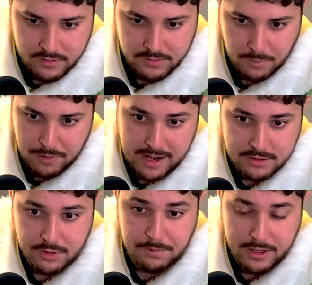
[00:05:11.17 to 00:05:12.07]
The
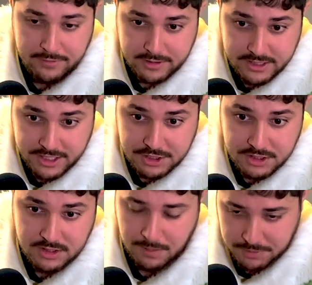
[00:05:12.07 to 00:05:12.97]
Browns are in playoff
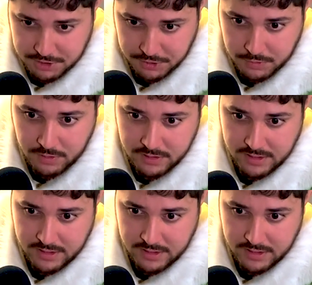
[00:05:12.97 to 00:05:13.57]
contention, number two.